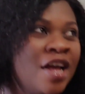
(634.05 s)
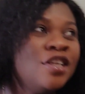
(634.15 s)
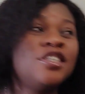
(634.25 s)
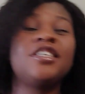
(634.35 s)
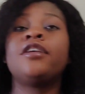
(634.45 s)

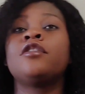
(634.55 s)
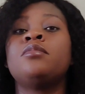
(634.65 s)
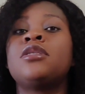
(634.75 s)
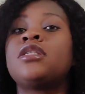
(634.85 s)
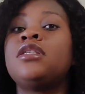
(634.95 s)
She gives
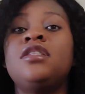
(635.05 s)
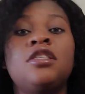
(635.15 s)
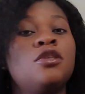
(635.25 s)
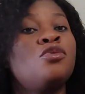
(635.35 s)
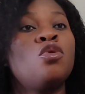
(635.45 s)
me
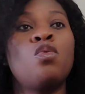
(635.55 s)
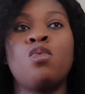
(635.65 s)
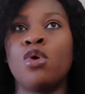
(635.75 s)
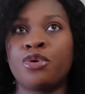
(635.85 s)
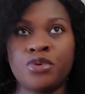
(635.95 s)
zero
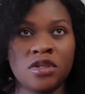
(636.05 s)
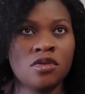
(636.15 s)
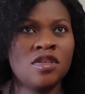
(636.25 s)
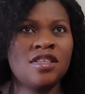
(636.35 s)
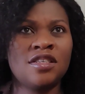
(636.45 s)
worries. So,
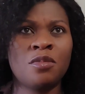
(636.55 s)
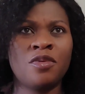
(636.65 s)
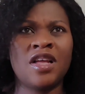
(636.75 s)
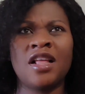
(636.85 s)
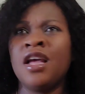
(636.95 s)
this is some of
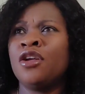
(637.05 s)
that.